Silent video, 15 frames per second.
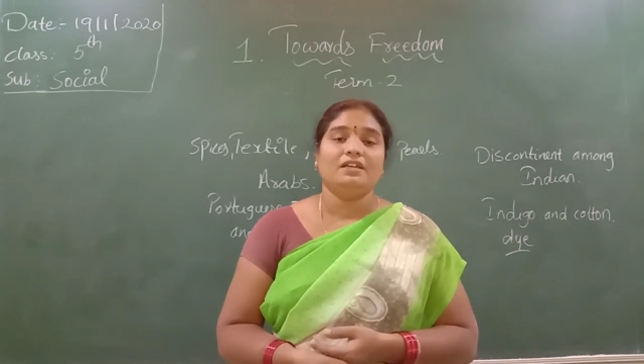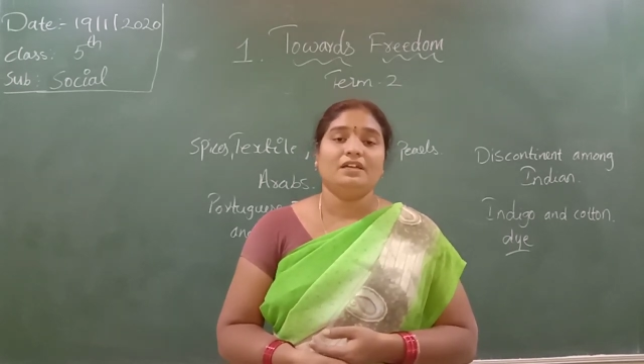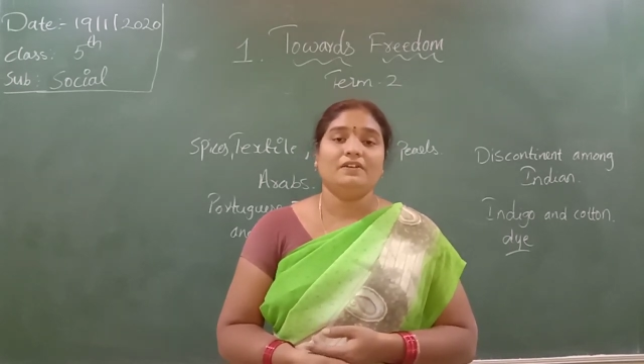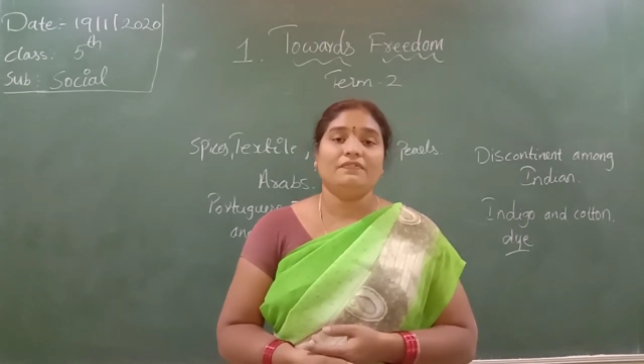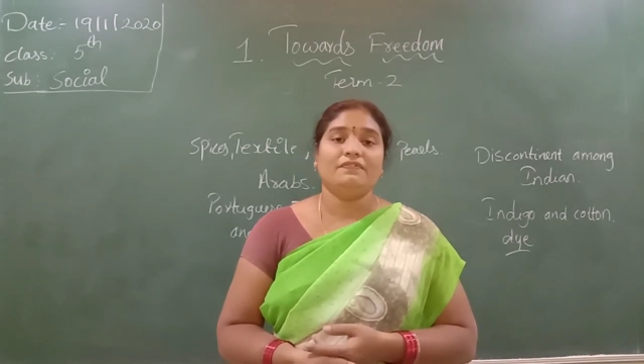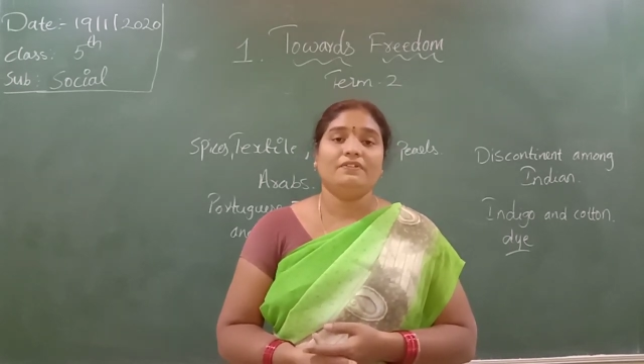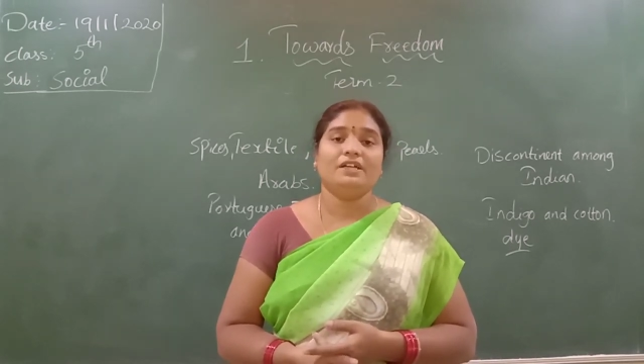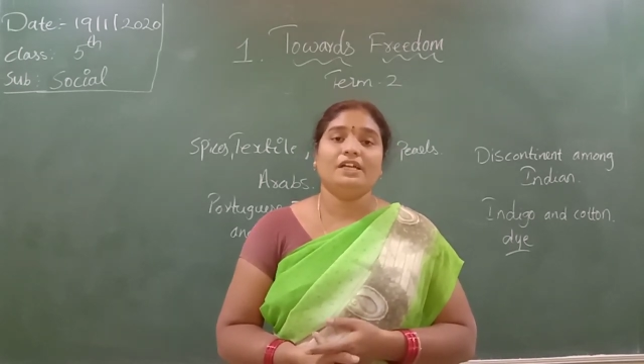
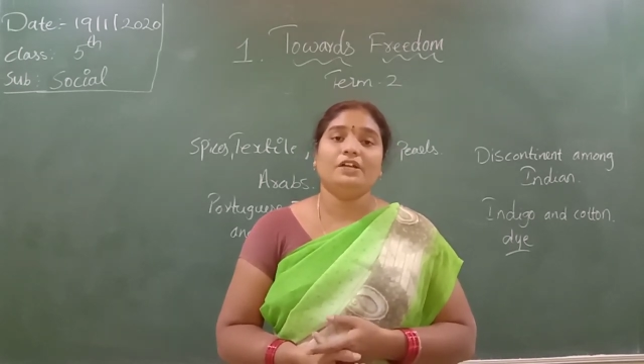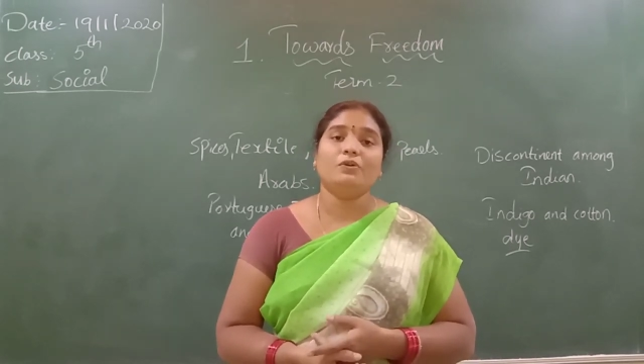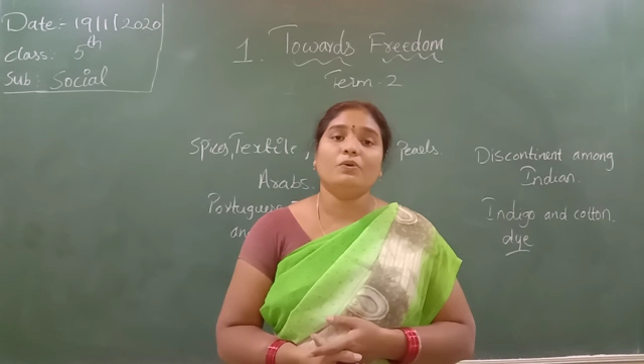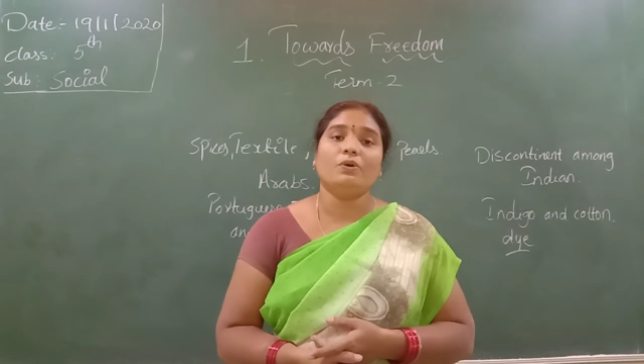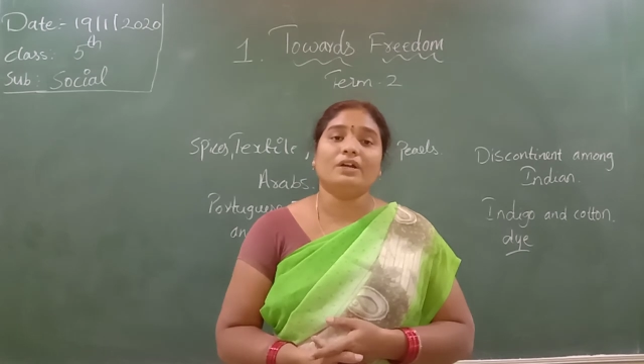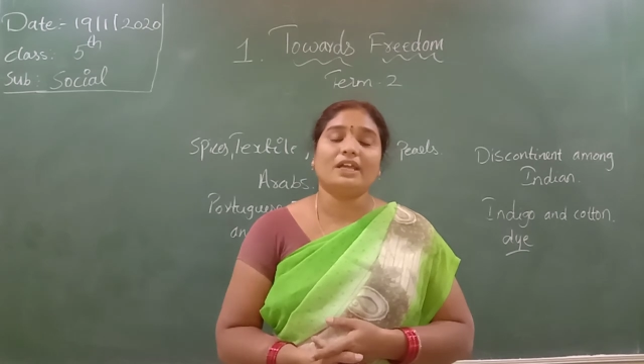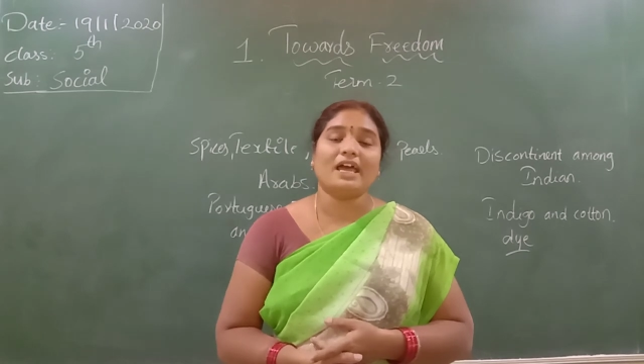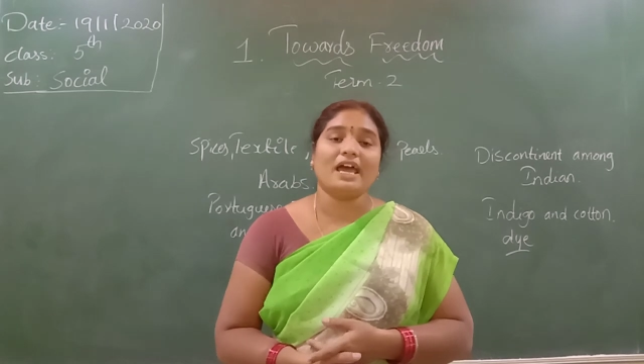If he
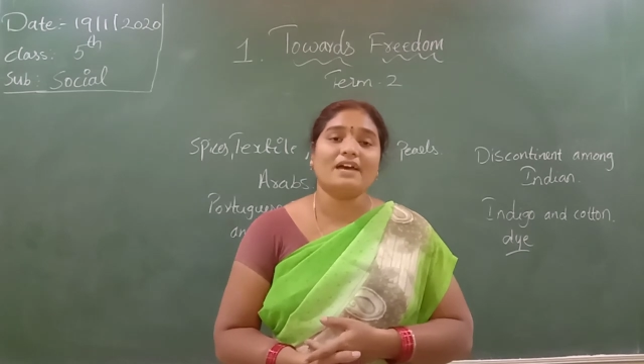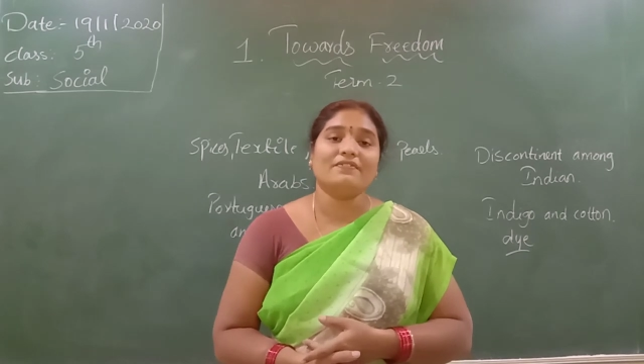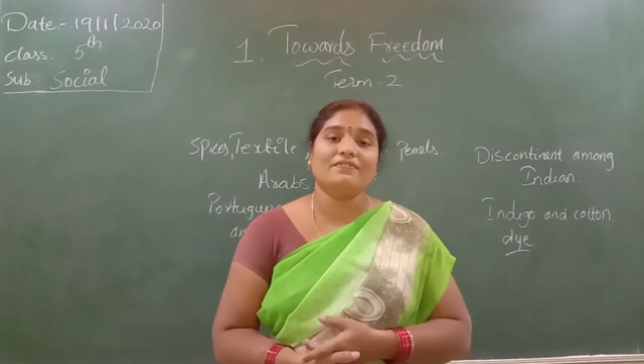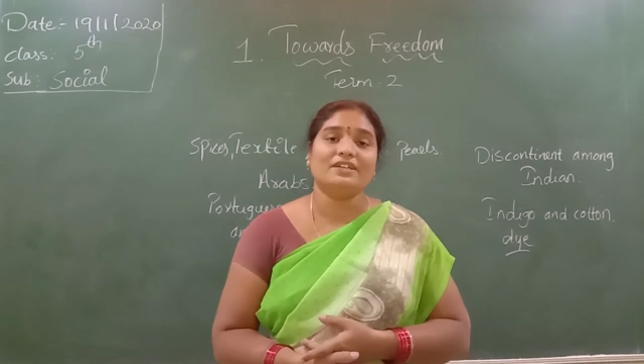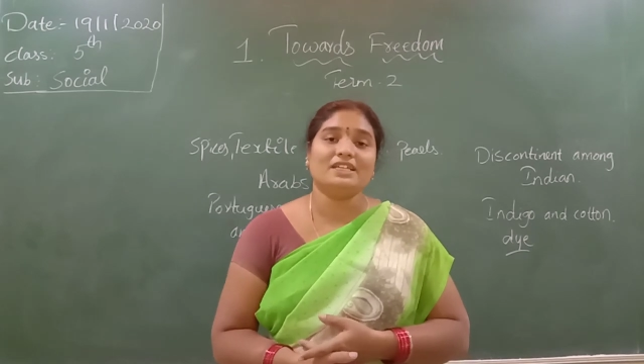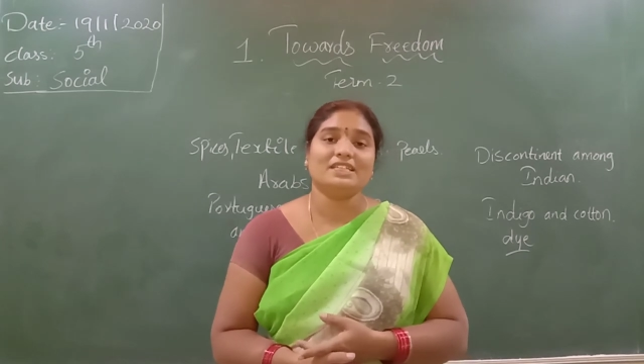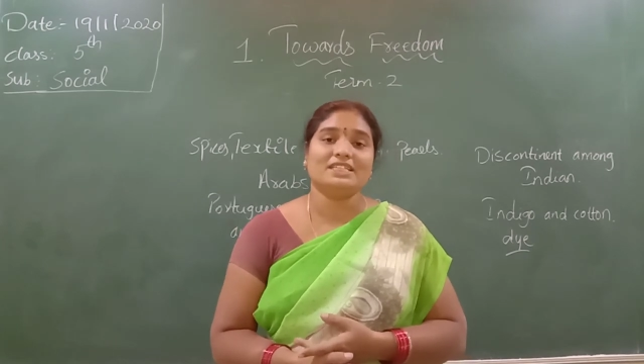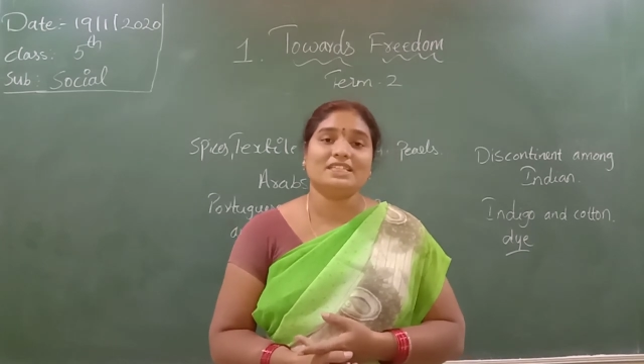don't
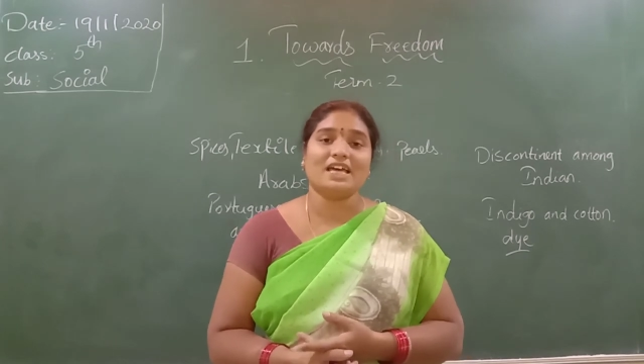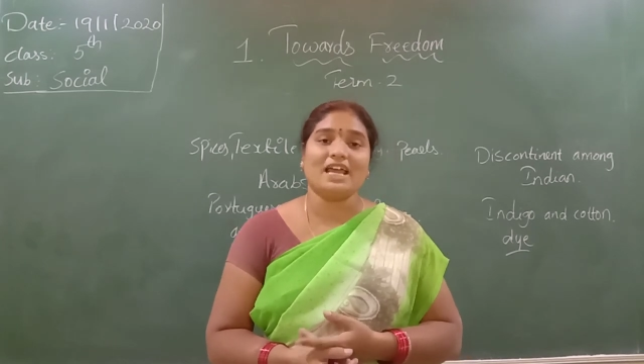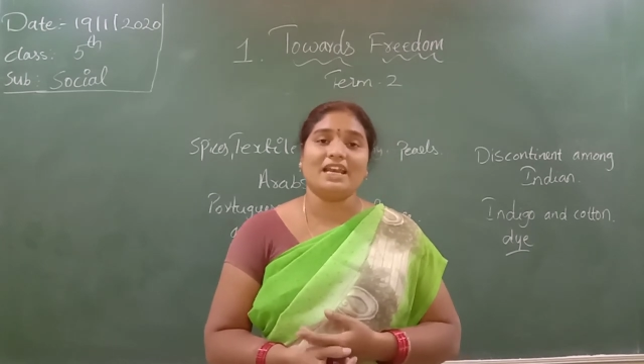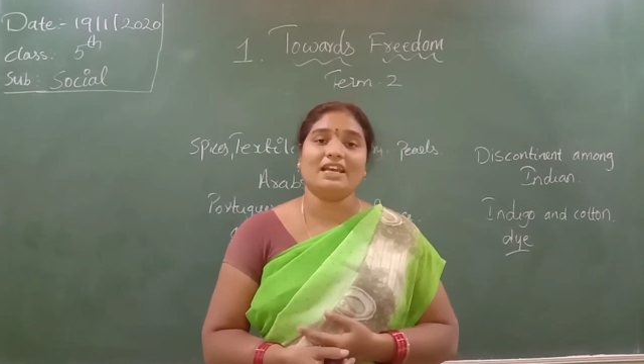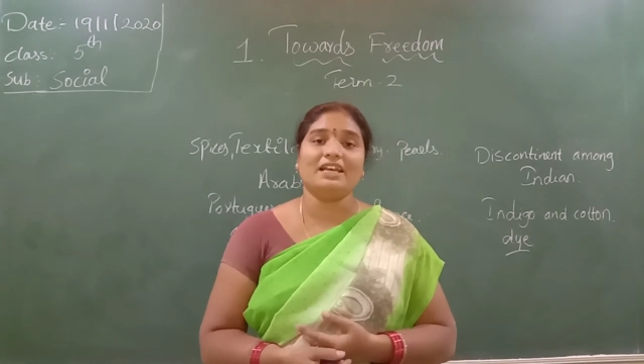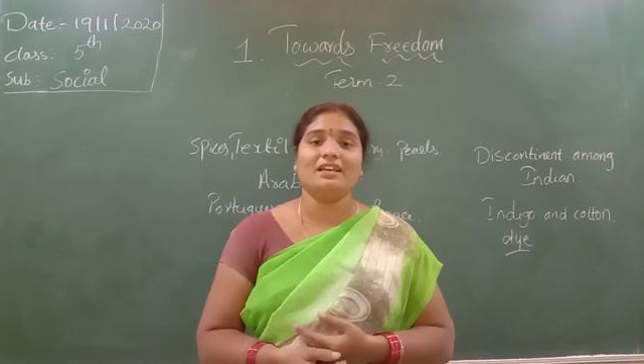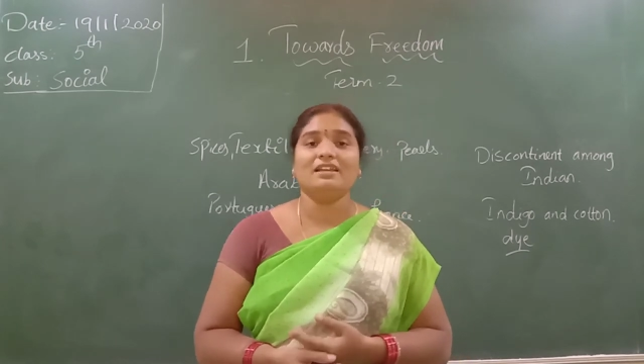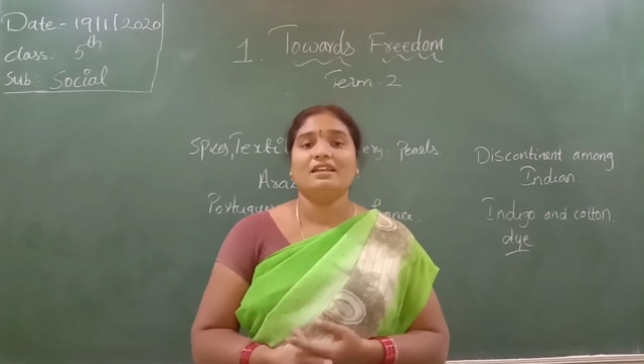have his
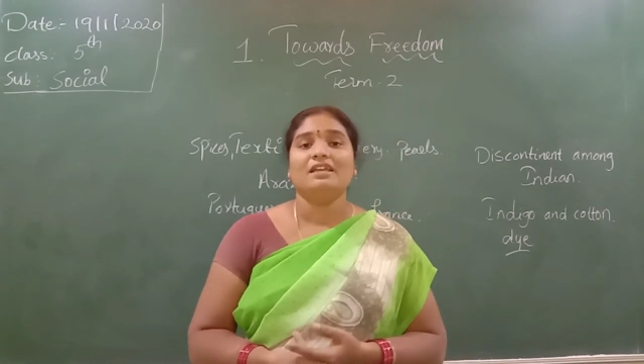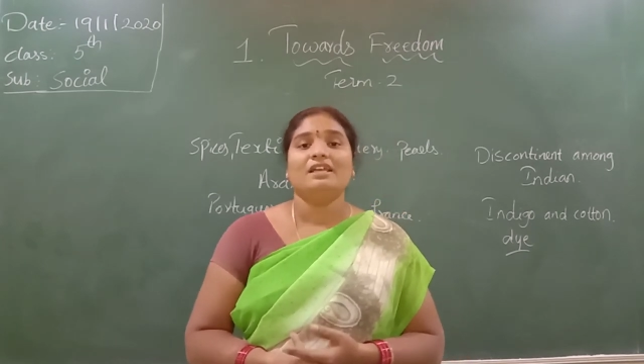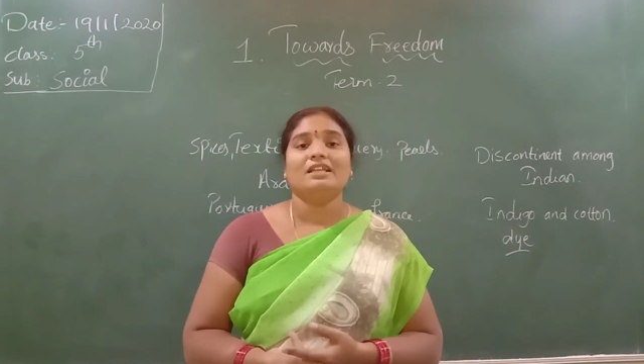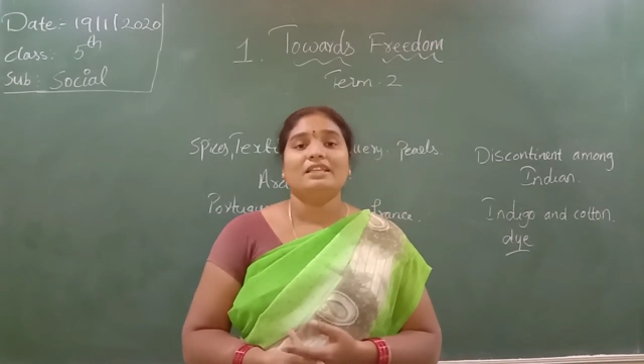son,